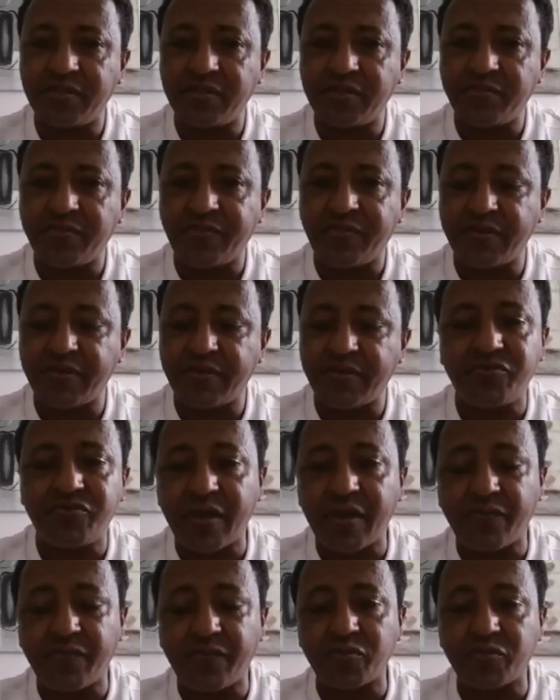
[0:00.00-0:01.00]
Eritrean
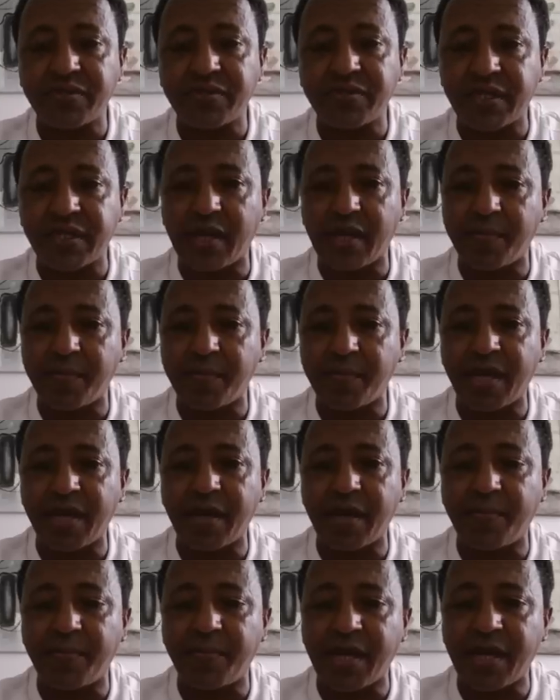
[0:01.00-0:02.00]
forces and
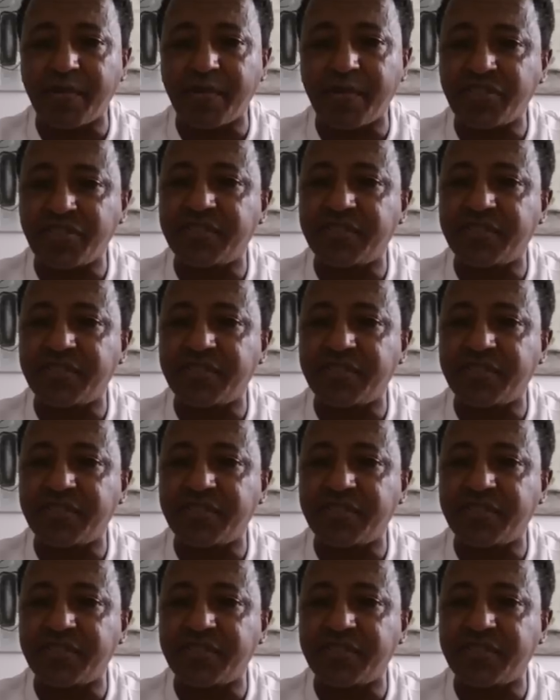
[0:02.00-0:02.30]
Amhara militias,